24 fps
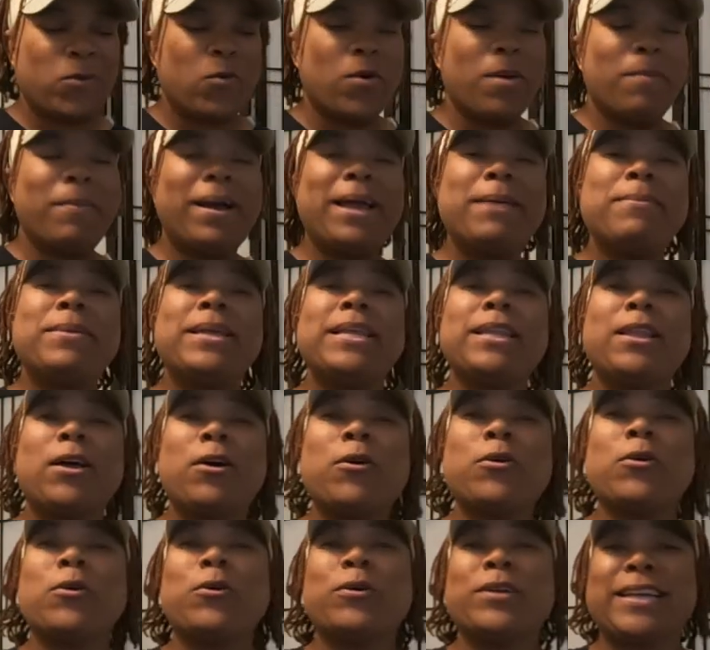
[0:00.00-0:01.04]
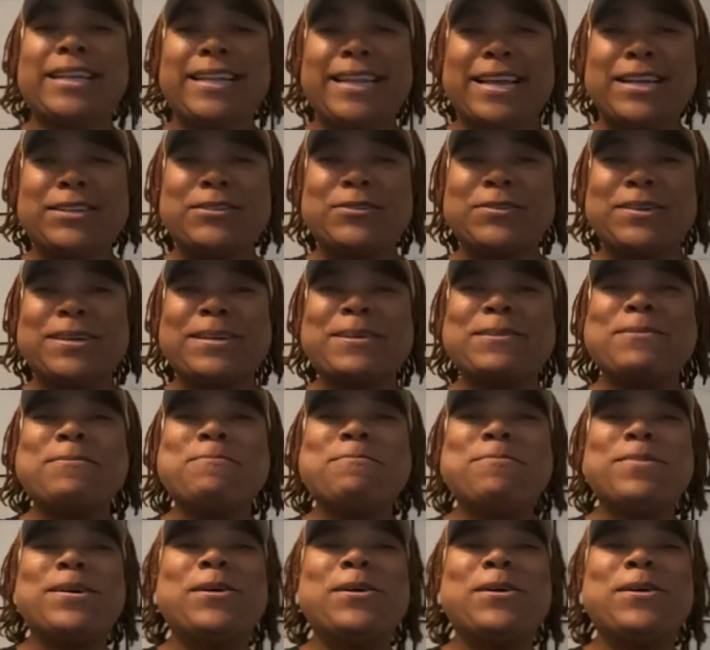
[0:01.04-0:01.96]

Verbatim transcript: or it might be longer on electric.